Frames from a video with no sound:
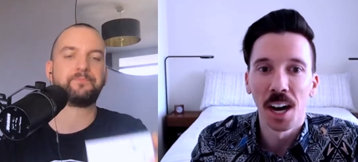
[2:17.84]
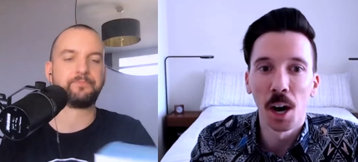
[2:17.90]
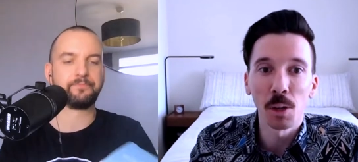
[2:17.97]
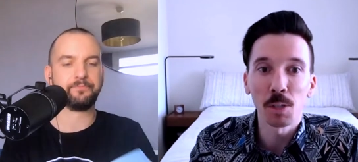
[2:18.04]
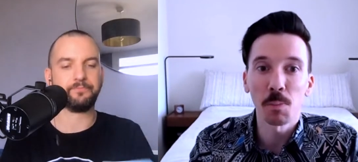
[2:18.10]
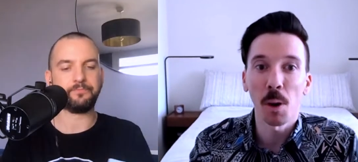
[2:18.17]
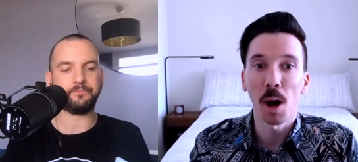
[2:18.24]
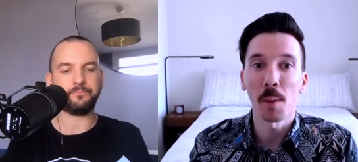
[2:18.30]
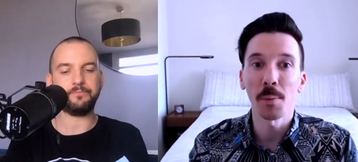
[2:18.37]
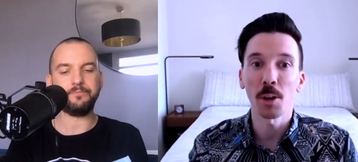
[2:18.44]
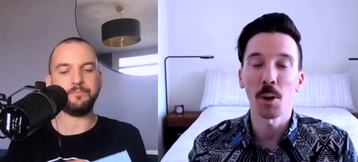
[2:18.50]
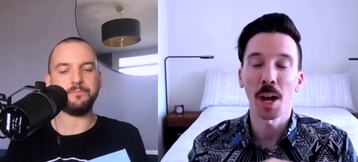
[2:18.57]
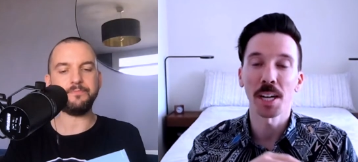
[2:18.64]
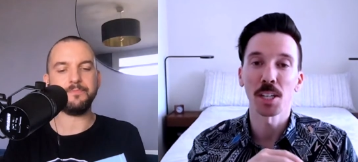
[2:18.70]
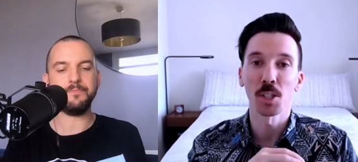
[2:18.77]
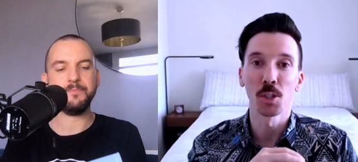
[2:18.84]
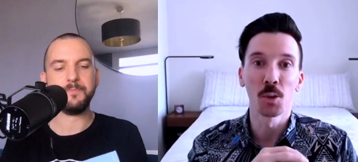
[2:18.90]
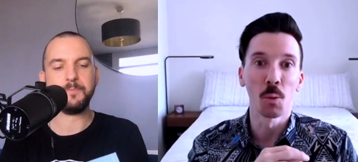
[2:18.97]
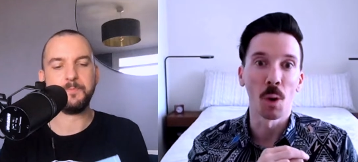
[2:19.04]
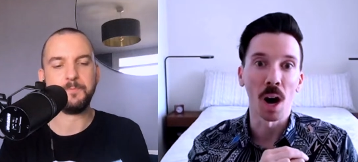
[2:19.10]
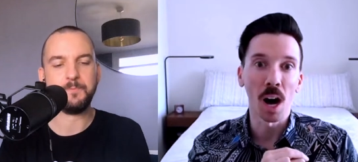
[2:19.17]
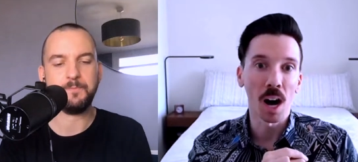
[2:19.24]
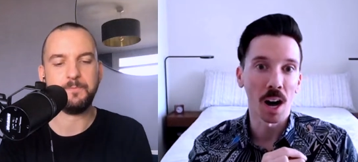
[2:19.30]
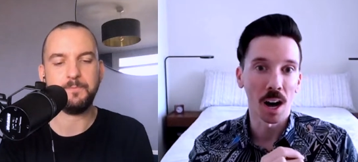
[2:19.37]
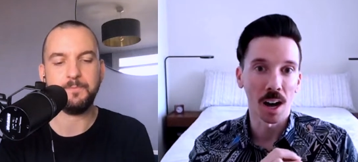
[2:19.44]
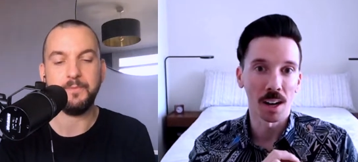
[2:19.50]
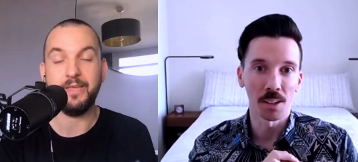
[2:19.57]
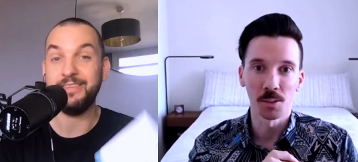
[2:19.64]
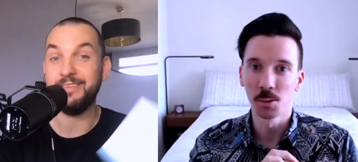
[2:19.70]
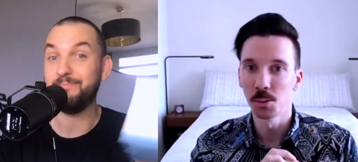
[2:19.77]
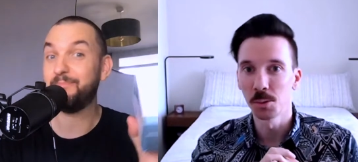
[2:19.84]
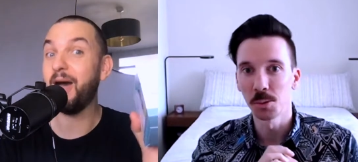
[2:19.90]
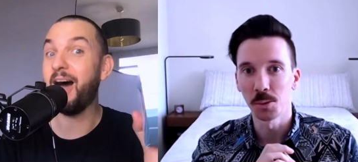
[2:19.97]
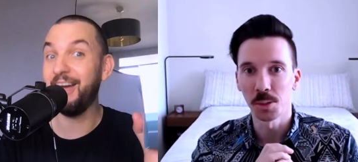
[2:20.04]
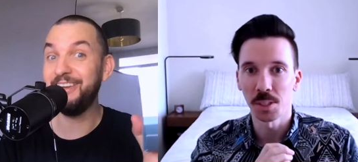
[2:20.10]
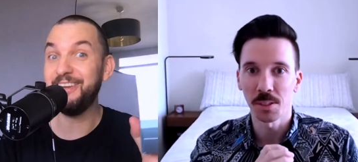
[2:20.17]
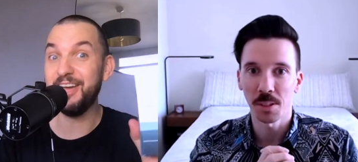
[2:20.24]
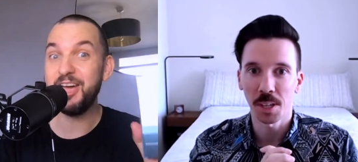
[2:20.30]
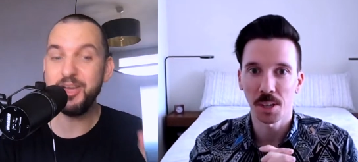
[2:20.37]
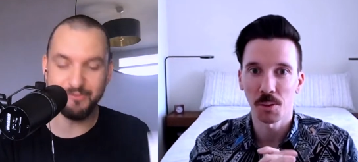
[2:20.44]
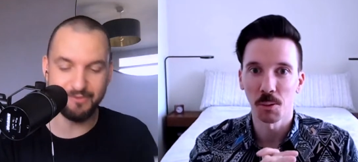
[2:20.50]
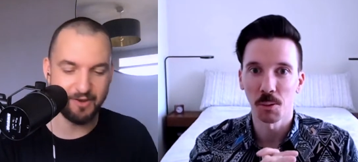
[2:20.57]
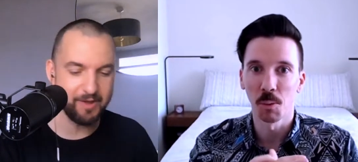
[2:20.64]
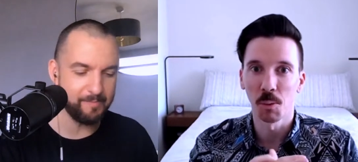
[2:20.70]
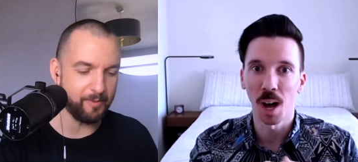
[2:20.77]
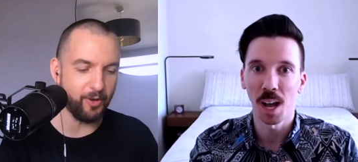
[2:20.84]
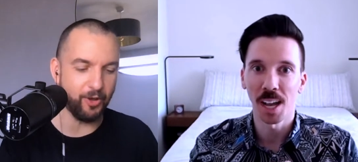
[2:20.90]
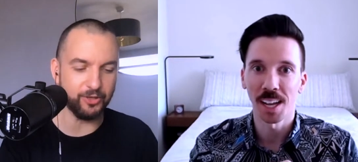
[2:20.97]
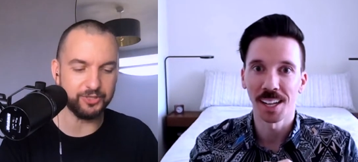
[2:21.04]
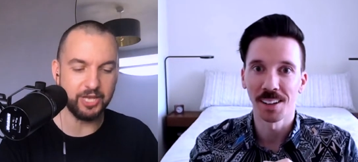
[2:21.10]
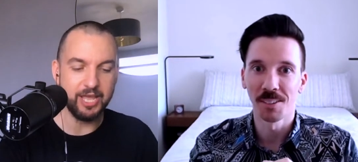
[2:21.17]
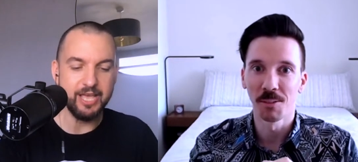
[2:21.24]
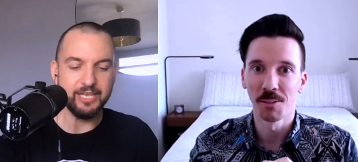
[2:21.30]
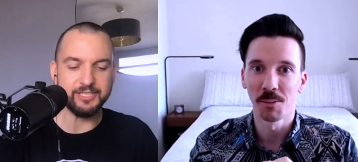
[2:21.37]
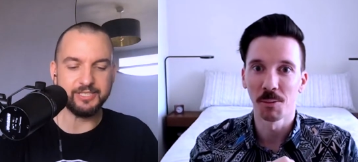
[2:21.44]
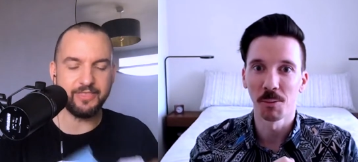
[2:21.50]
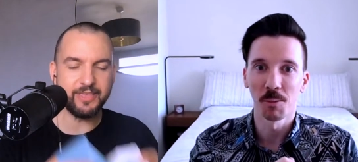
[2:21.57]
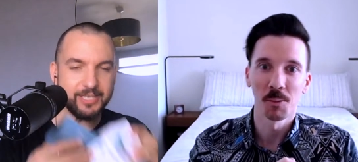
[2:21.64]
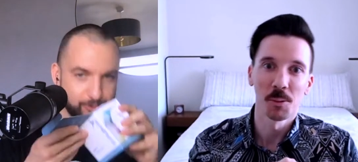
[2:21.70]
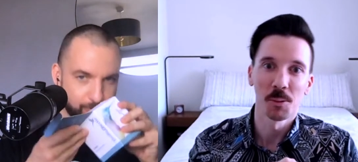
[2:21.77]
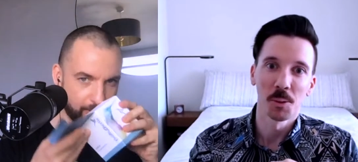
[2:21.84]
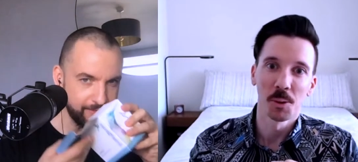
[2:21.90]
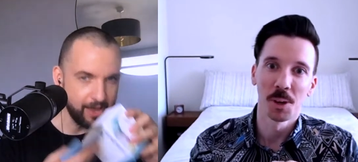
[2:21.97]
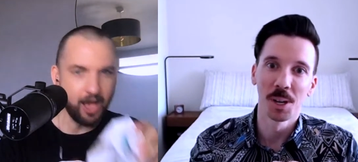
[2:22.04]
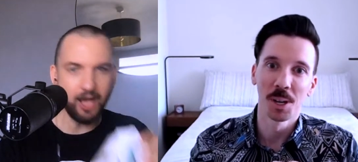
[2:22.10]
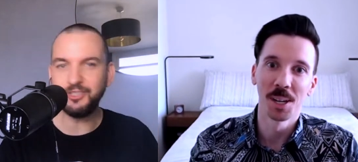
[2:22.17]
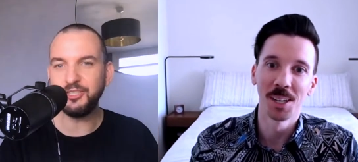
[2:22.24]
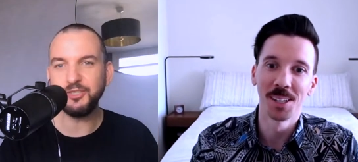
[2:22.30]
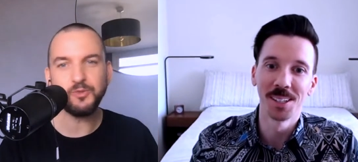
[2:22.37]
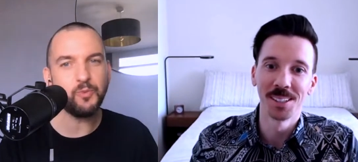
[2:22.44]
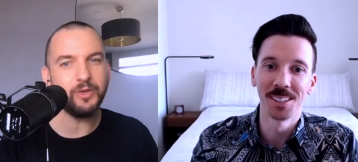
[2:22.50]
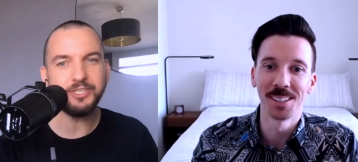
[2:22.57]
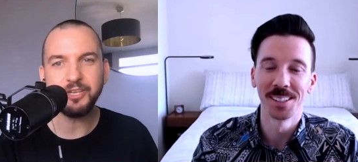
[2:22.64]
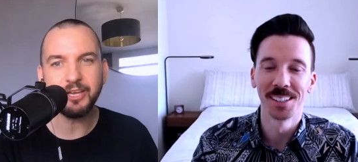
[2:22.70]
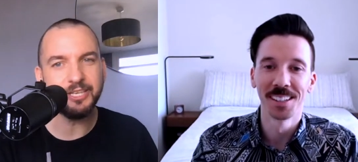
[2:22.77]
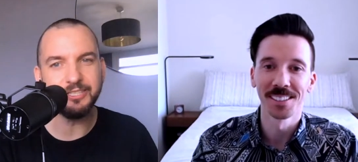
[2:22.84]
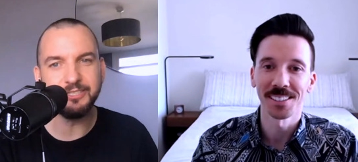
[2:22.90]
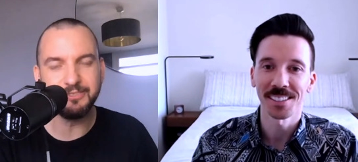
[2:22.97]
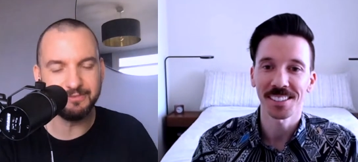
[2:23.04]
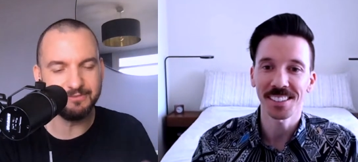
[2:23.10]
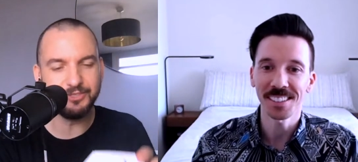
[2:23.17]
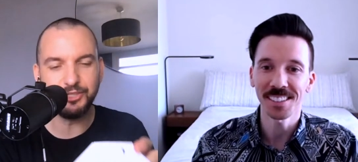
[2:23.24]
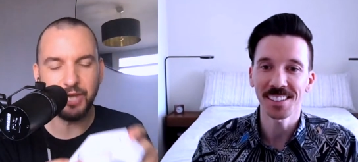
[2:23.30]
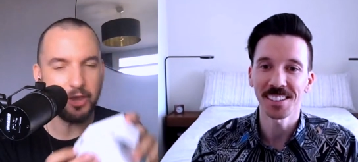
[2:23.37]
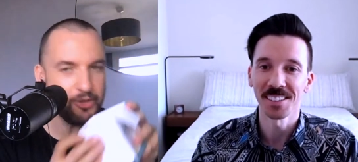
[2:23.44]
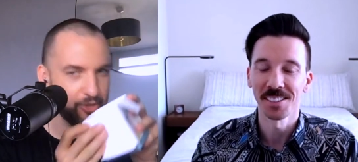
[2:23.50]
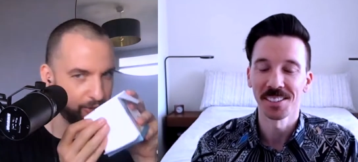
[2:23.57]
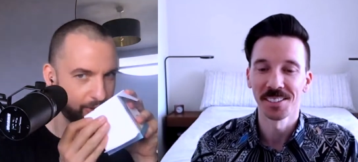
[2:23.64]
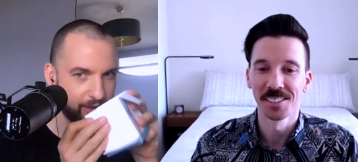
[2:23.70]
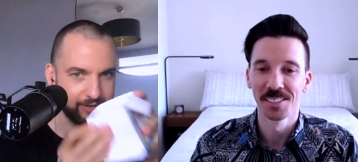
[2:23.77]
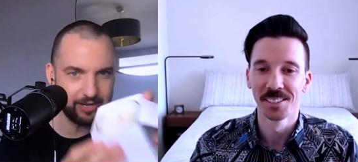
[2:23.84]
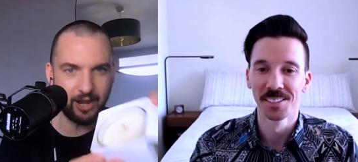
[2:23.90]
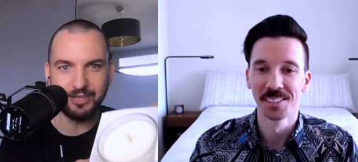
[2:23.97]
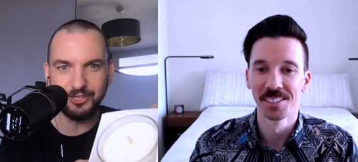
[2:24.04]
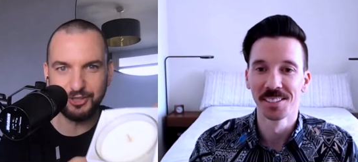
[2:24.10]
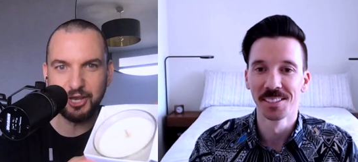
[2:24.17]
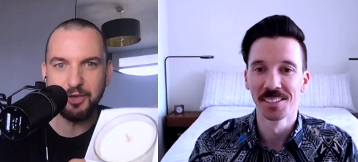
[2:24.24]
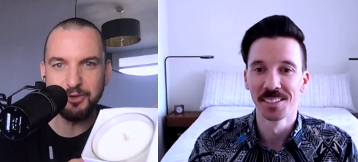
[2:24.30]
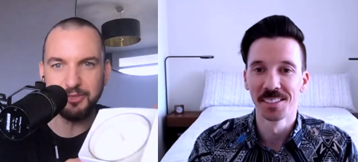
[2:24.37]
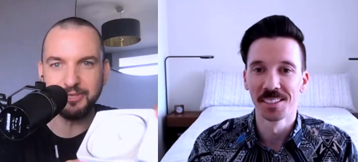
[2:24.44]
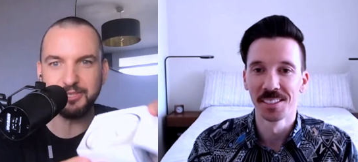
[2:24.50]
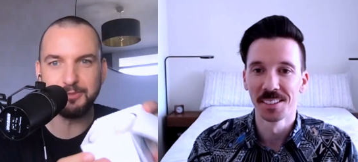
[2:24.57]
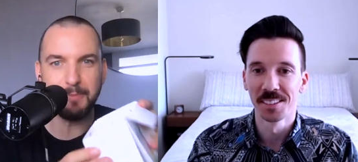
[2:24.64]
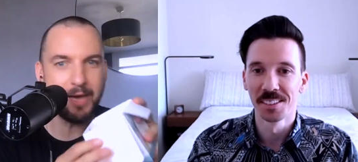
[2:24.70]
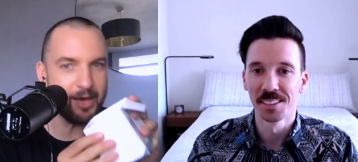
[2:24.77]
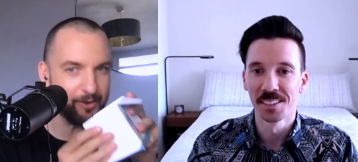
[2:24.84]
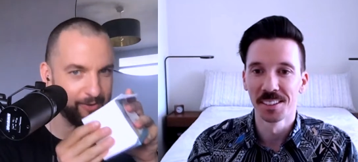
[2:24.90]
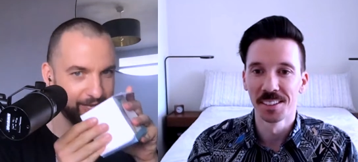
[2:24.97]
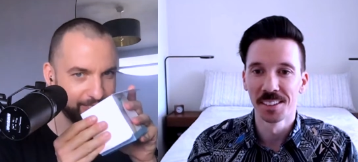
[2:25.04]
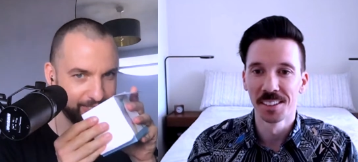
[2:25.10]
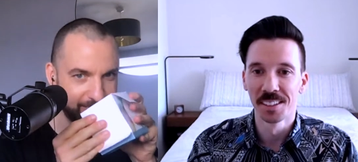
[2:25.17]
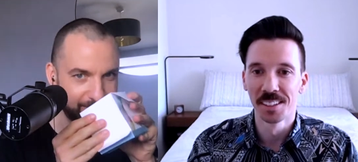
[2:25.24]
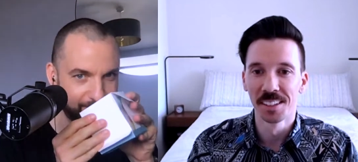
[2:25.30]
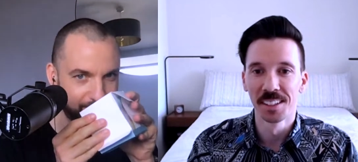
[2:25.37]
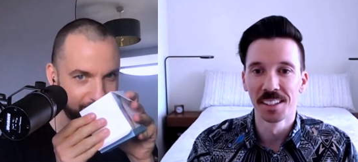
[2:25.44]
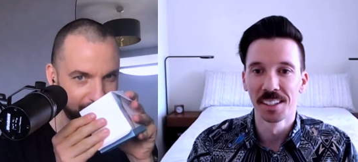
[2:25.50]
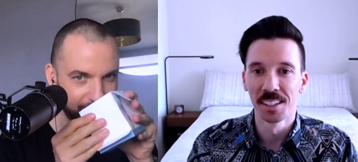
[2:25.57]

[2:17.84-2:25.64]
Speaker 1: Oh, it's pomegranate noir. Ooh,
Speaker 2: I know, like, very posh. So this one, I just wish I could show you, I'd like show you the smell, actually